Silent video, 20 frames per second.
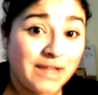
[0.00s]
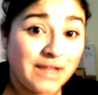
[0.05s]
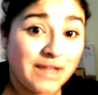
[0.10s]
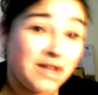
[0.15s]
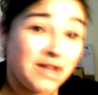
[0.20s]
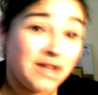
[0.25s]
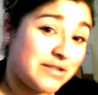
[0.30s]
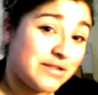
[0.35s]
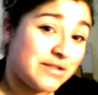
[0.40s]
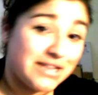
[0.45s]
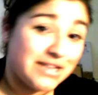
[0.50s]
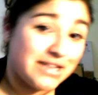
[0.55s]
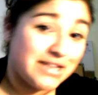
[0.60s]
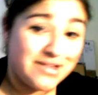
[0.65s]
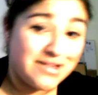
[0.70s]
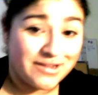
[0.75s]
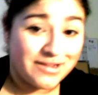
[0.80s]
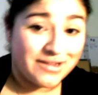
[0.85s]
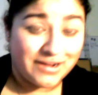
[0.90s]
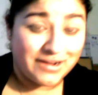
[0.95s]
I'm not really
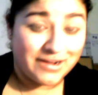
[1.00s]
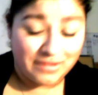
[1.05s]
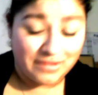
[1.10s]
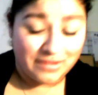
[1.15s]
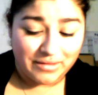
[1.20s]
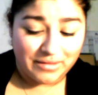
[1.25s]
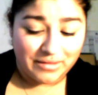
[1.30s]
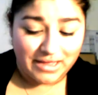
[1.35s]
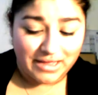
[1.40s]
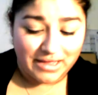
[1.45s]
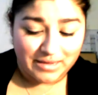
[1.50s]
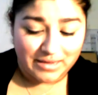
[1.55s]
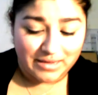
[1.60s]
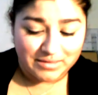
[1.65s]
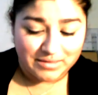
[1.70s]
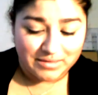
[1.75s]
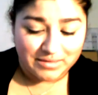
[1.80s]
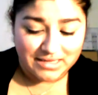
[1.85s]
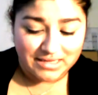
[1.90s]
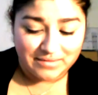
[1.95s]
sure. I'm not really
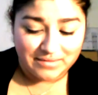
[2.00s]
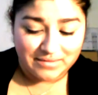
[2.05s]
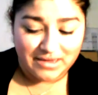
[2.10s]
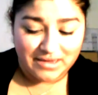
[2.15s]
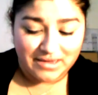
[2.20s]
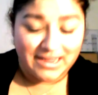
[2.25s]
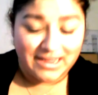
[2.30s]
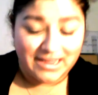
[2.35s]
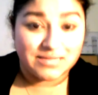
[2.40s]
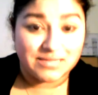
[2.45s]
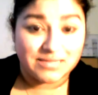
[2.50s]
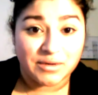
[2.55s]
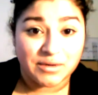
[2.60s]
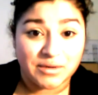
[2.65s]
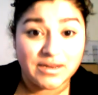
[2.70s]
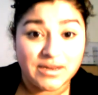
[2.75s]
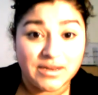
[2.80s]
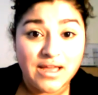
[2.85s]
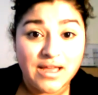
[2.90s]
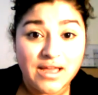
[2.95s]
100%. I'm not an
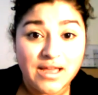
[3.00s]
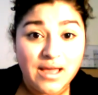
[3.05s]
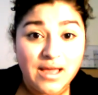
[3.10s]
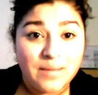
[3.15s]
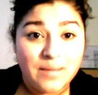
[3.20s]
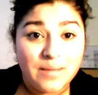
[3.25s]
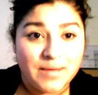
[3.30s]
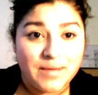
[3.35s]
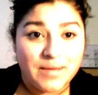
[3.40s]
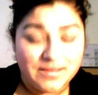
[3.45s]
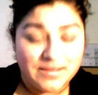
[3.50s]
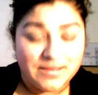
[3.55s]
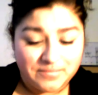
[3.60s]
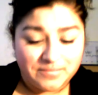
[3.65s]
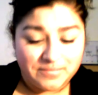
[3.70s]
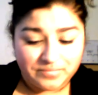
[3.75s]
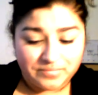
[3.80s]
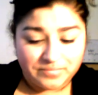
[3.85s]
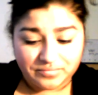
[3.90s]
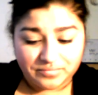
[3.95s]
expert. But
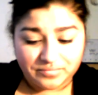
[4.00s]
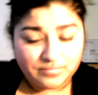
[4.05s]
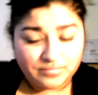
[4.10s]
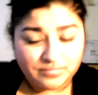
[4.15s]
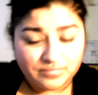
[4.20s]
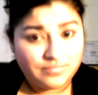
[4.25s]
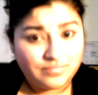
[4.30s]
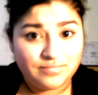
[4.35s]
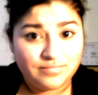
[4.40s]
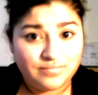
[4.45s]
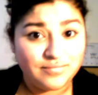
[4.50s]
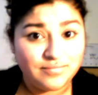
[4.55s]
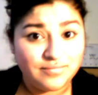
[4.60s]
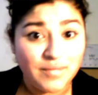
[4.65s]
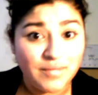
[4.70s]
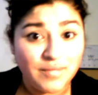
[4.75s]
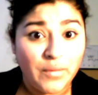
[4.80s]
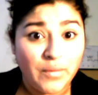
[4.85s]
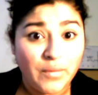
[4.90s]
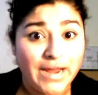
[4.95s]

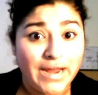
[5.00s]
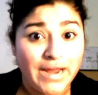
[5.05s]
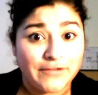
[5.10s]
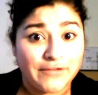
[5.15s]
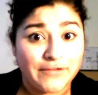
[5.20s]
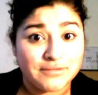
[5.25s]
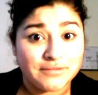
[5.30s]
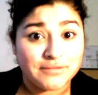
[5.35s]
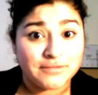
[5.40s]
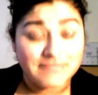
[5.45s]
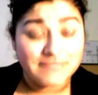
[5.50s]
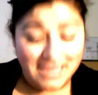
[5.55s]
whatever.